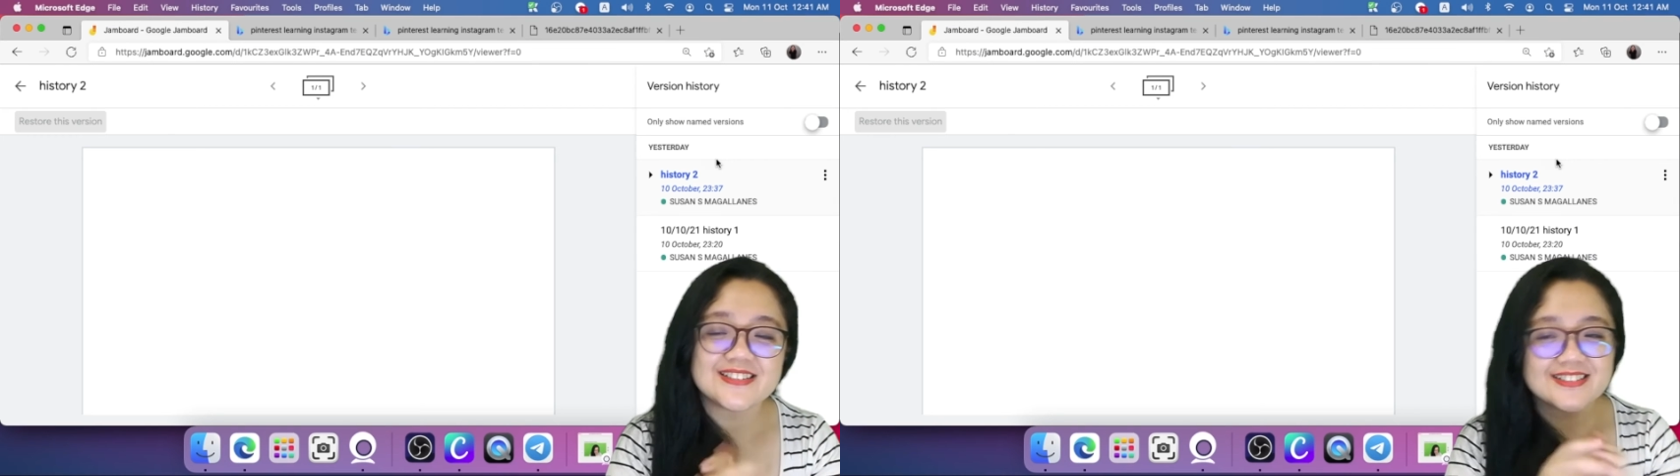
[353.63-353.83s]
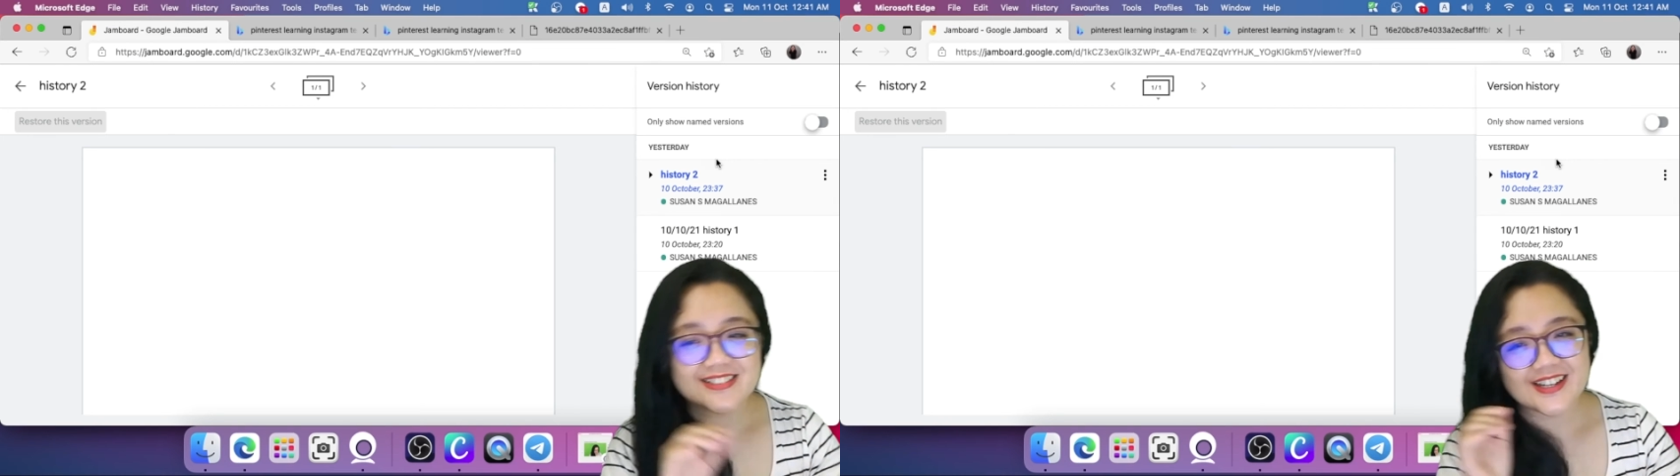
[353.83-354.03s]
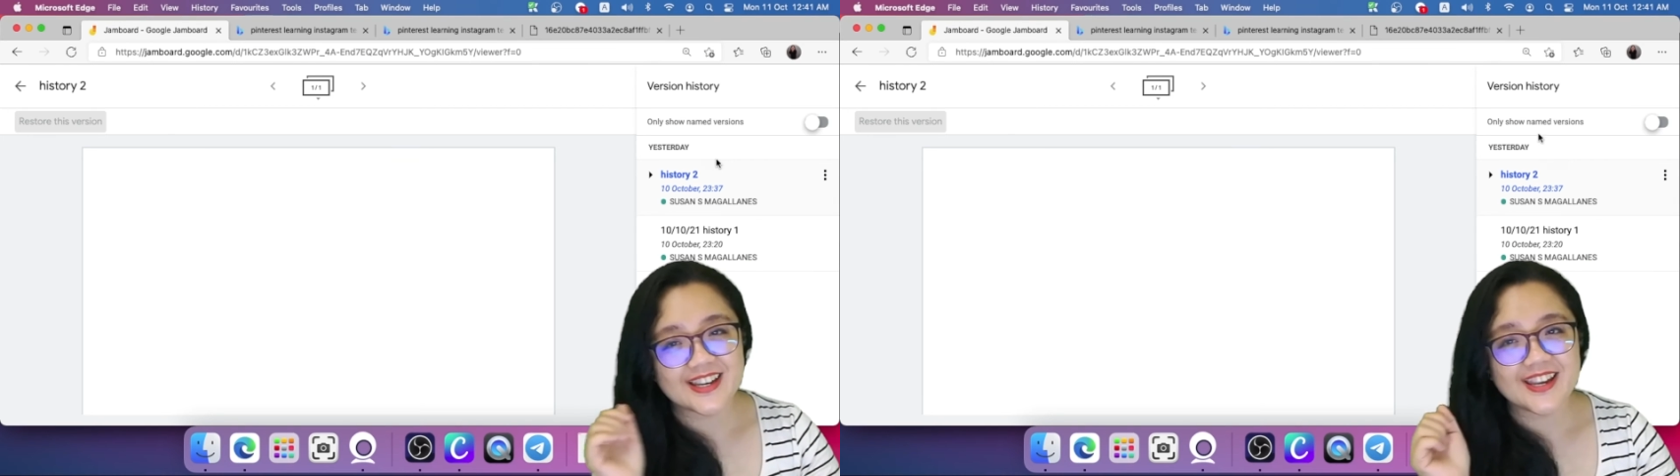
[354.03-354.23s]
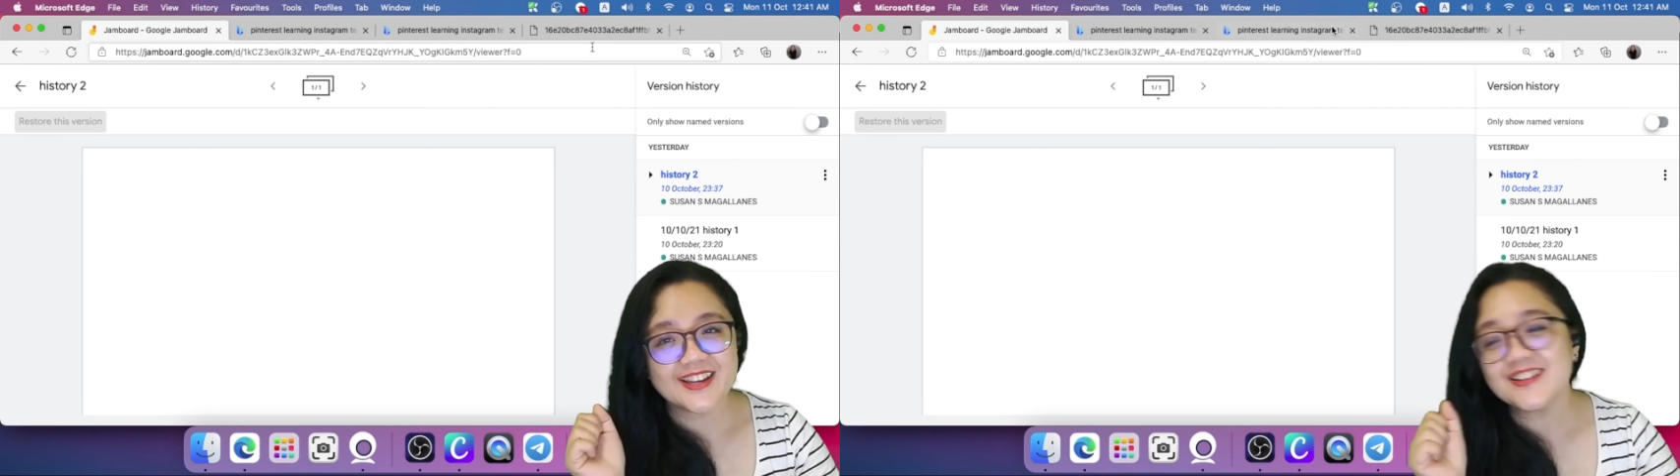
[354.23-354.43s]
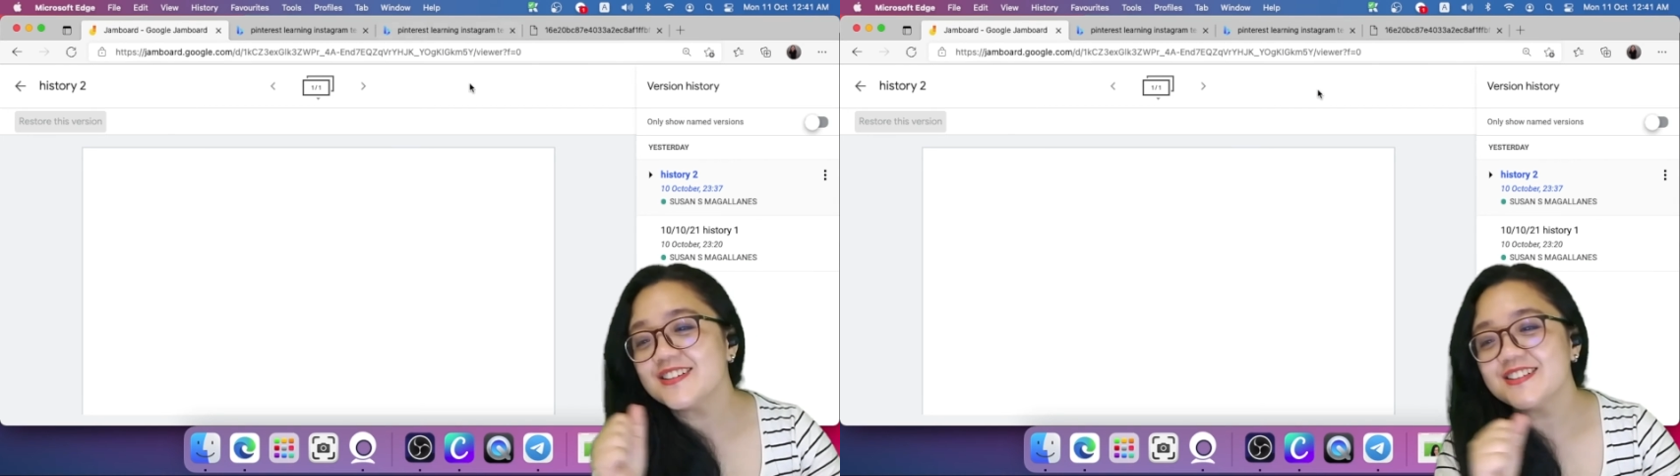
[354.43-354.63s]
Okay?
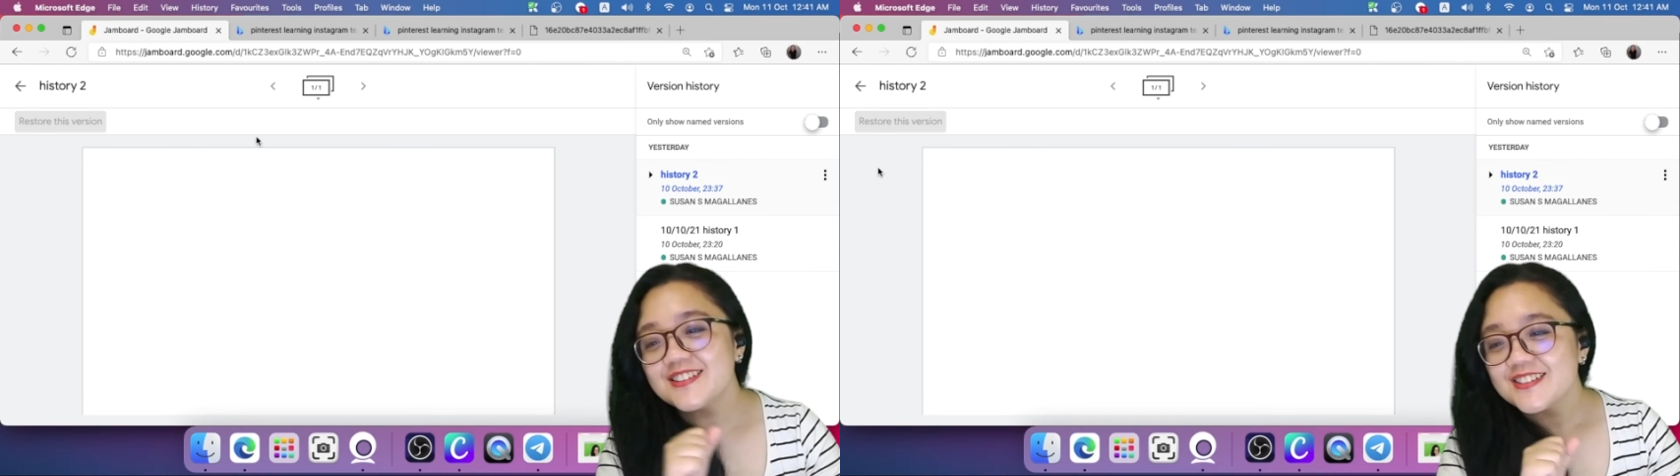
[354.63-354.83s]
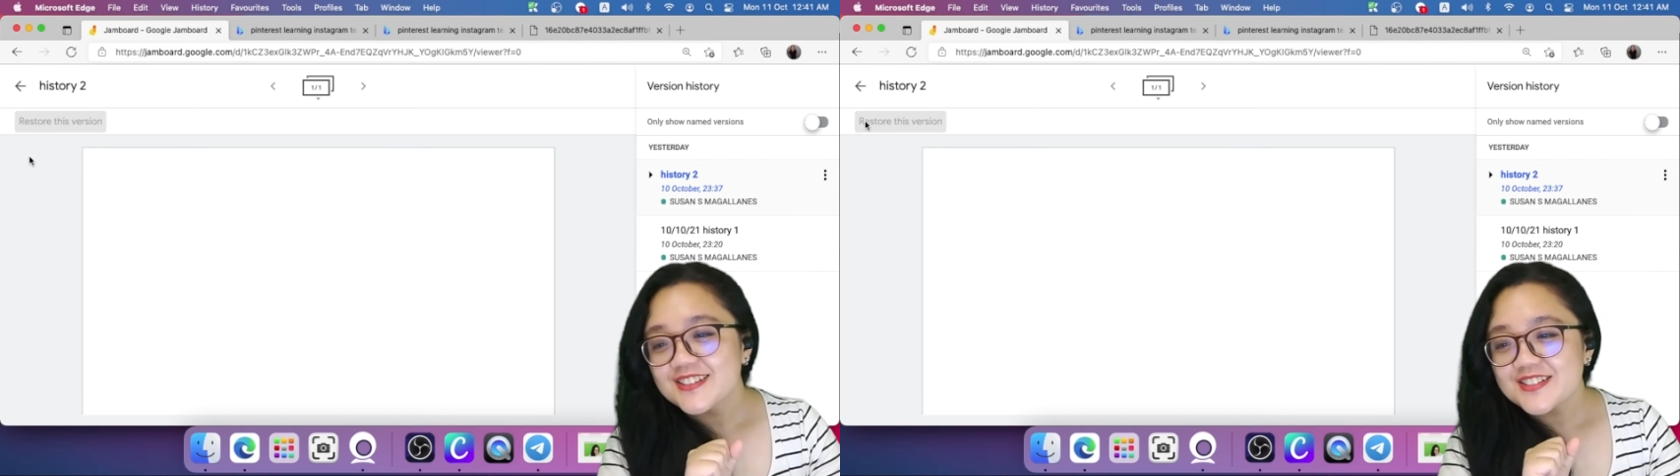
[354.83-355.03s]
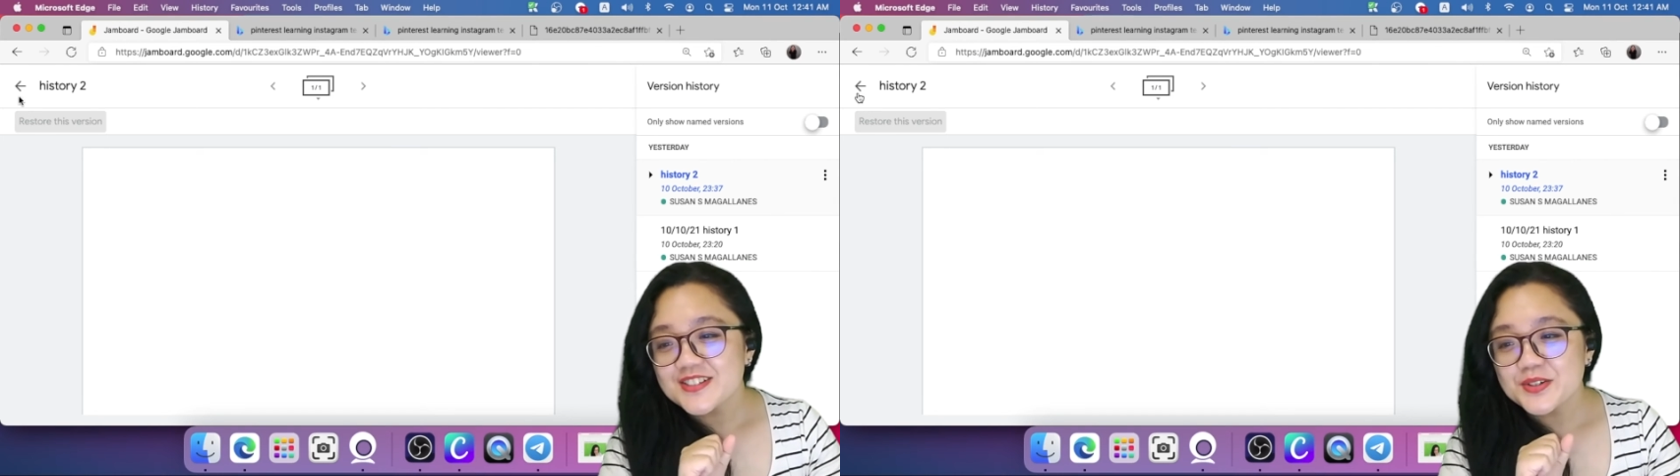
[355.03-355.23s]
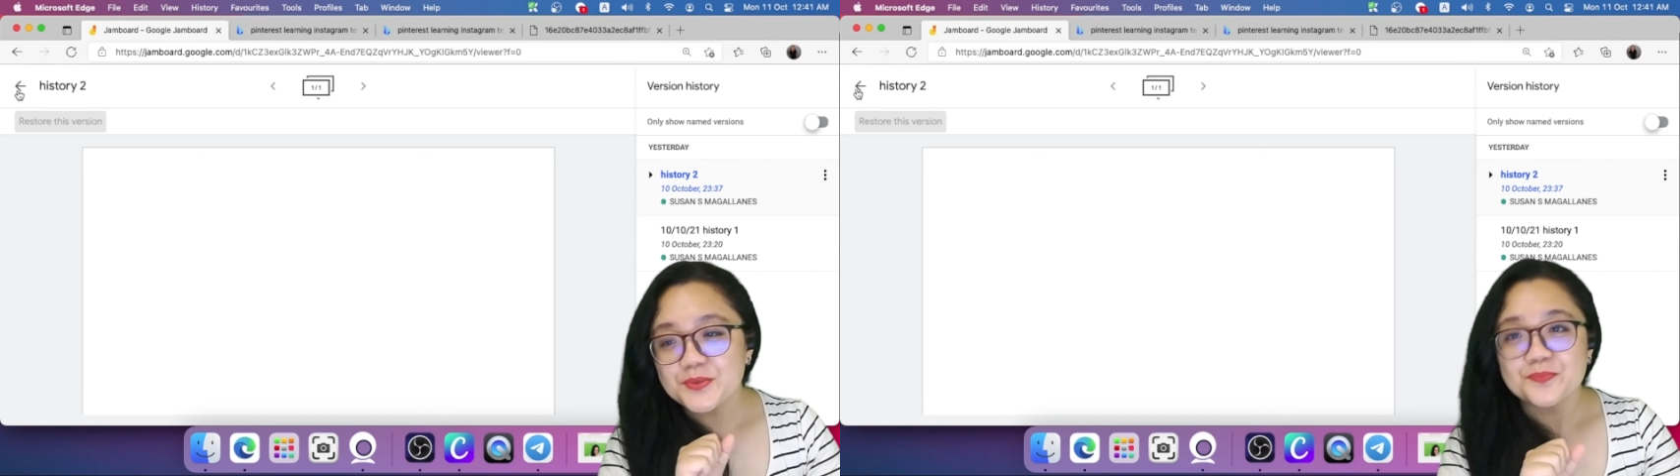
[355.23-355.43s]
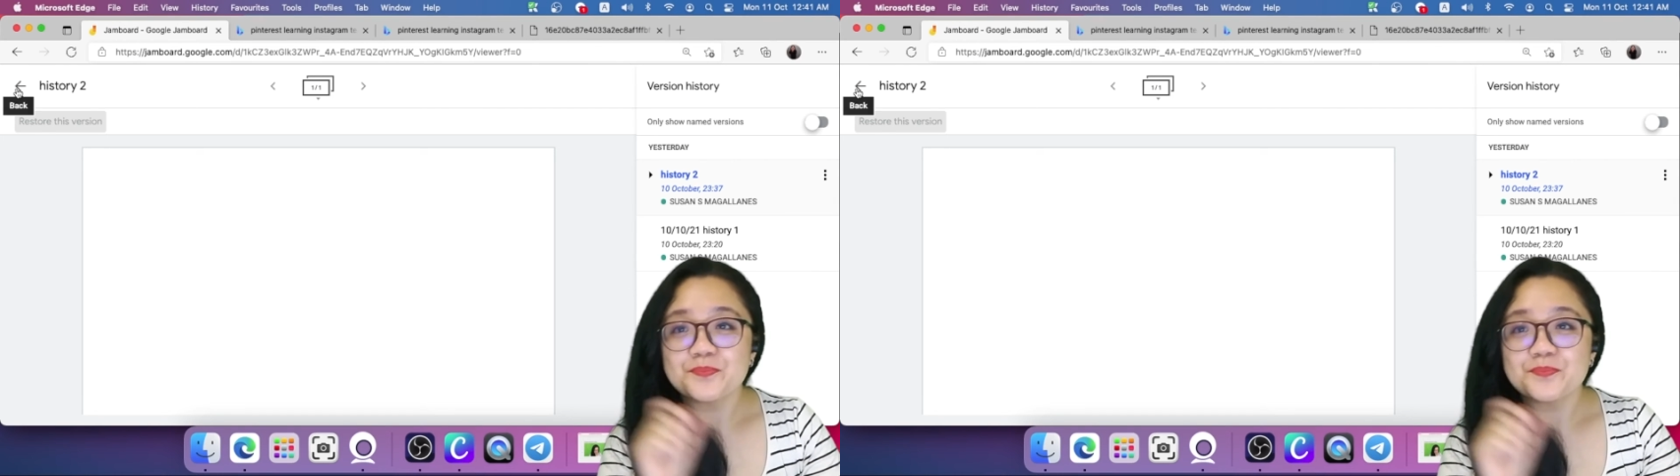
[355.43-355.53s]
So